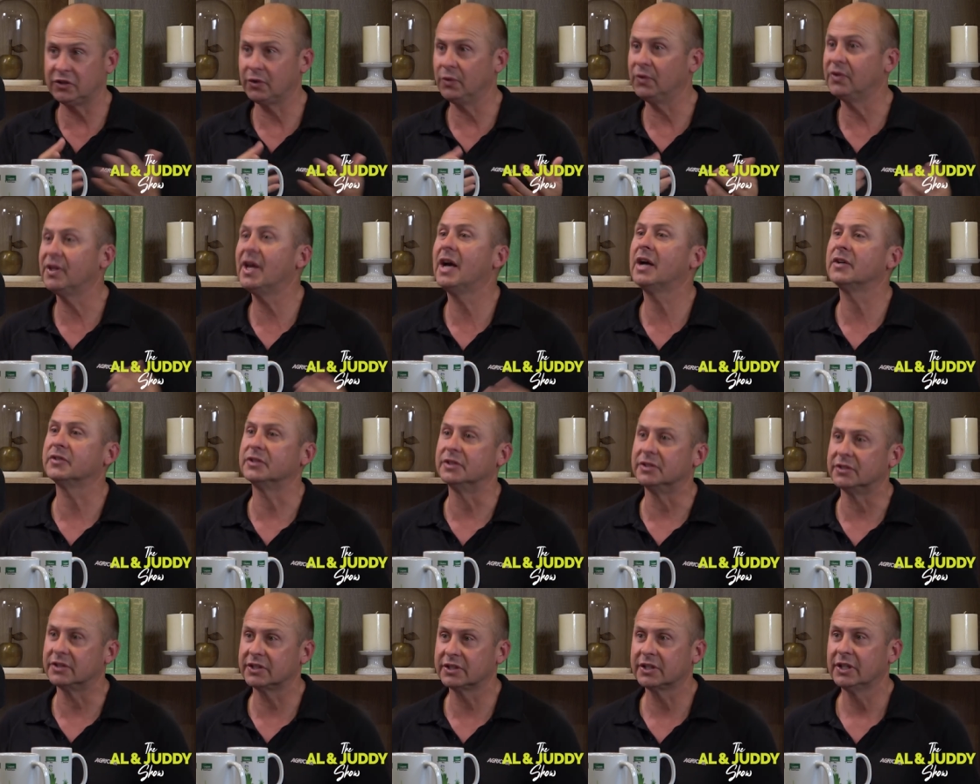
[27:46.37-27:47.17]

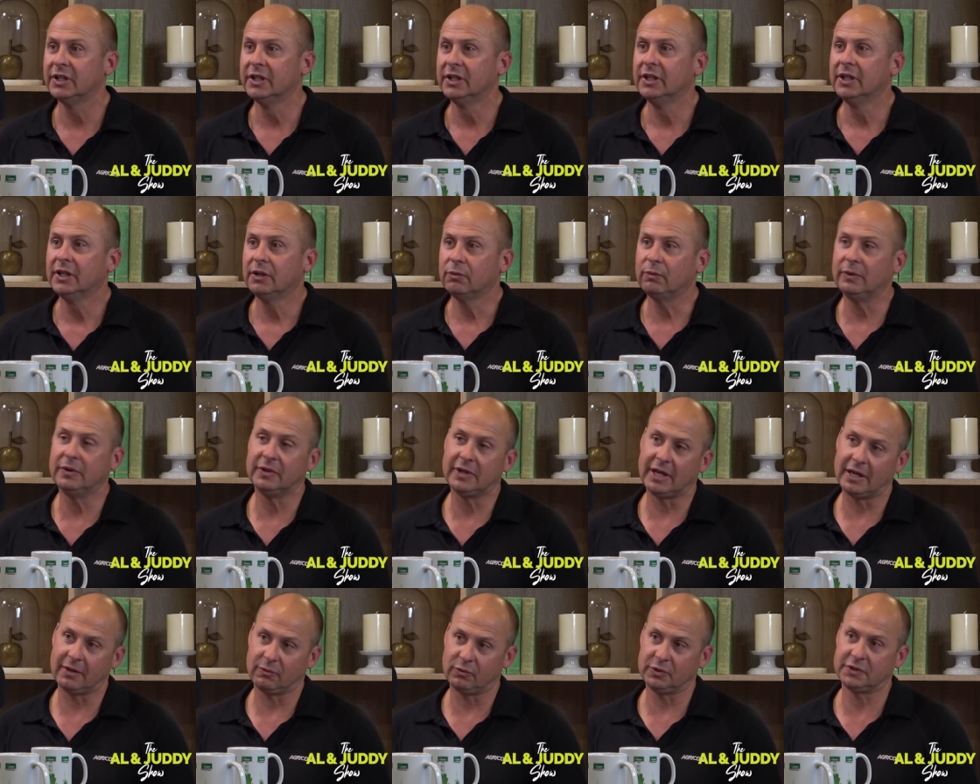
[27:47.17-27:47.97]
2000s
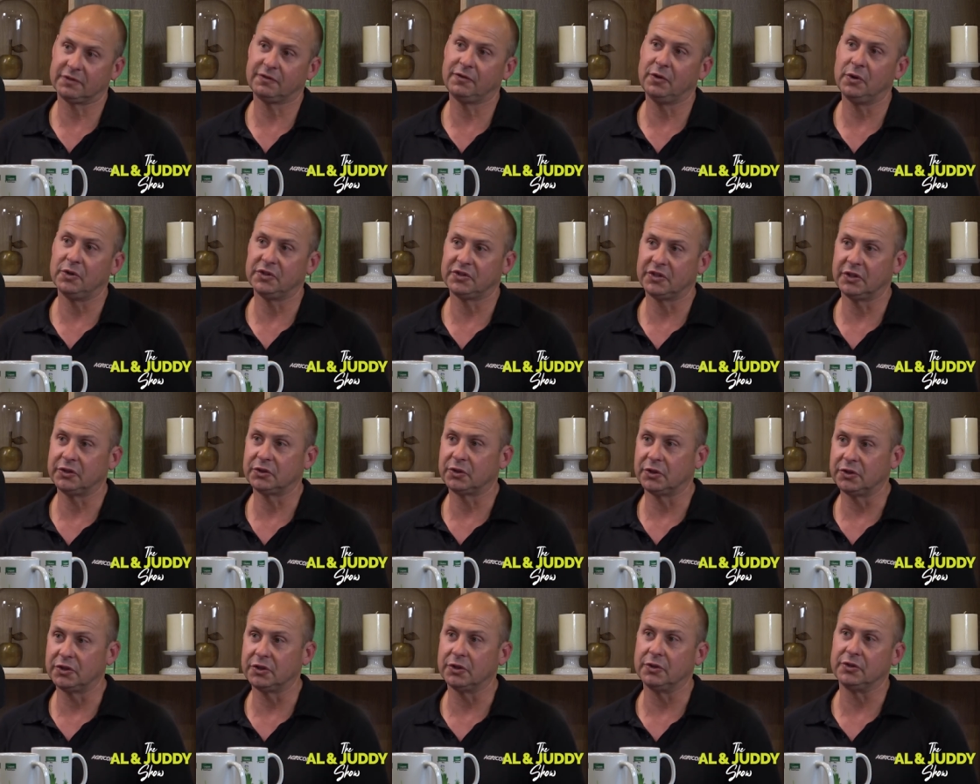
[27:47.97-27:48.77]
when that was first
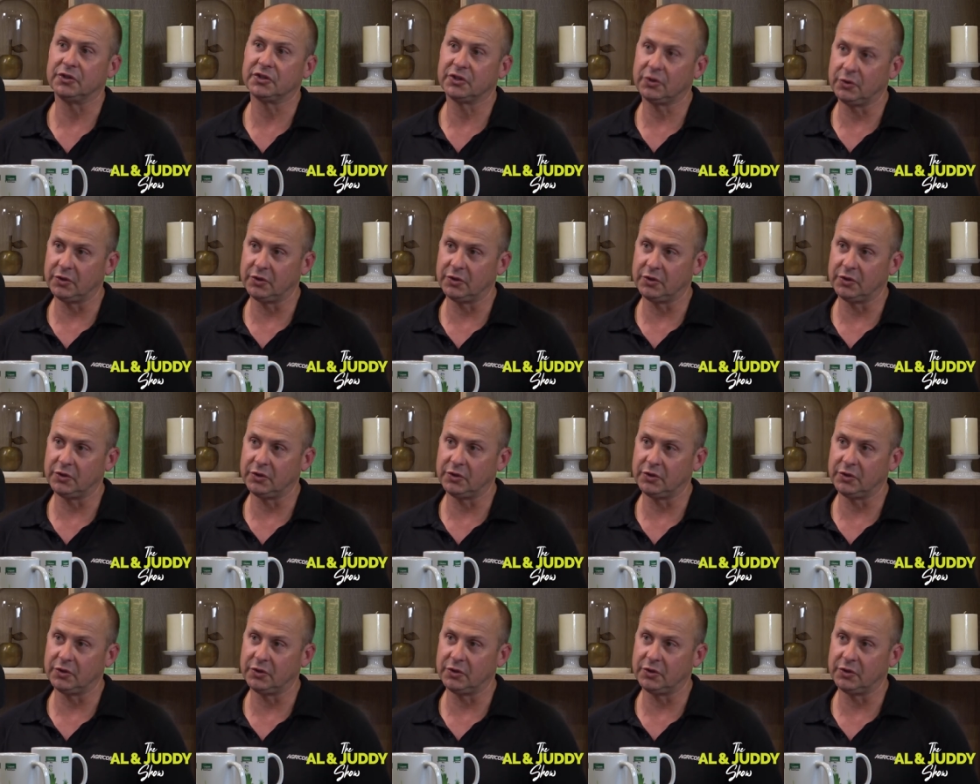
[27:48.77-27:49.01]
introduced.